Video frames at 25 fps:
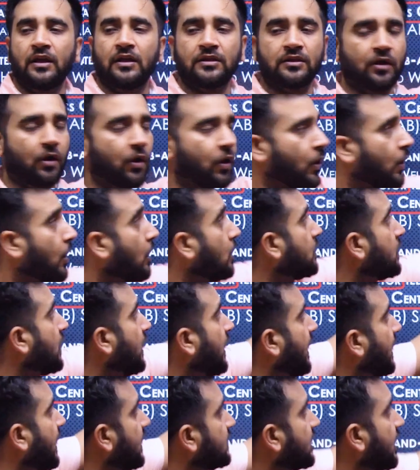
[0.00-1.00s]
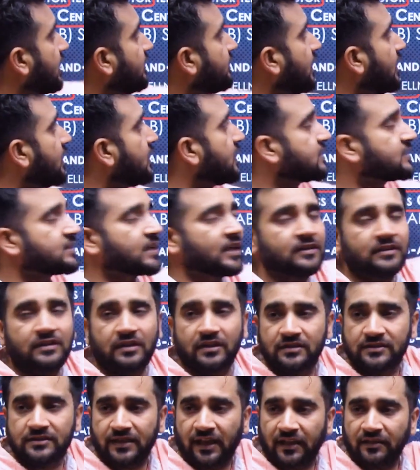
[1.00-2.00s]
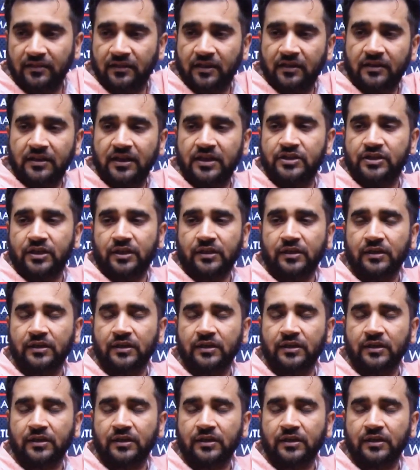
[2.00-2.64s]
all the health and wellness centers in the region